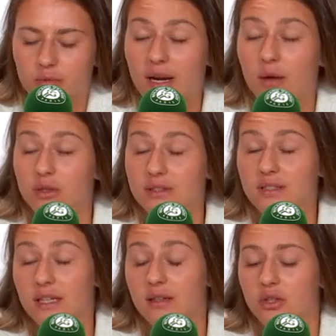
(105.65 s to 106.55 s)
when I was
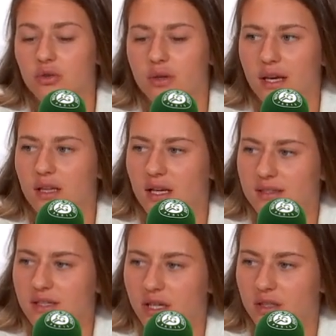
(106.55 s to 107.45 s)
in UK
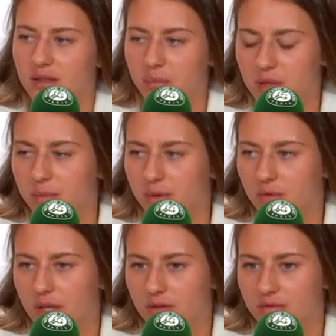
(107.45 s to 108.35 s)
last year, the people
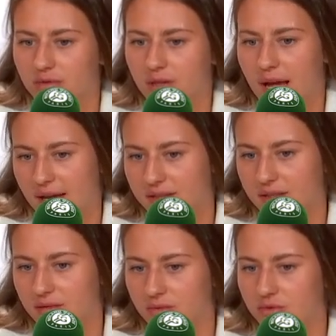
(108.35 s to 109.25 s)
were
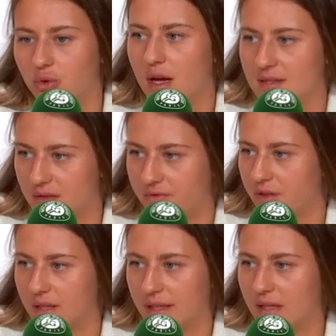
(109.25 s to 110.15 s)
reacting to us
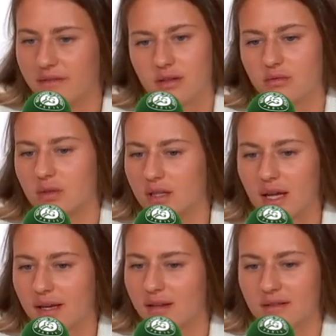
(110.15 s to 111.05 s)
differently, even when,
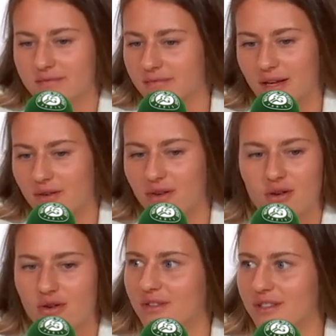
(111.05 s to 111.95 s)
like, I don't
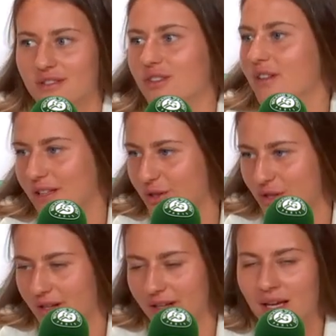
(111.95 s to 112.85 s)
know, on the street
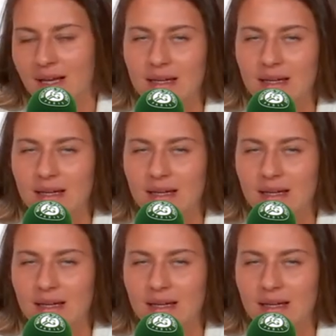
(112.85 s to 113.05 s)
literally,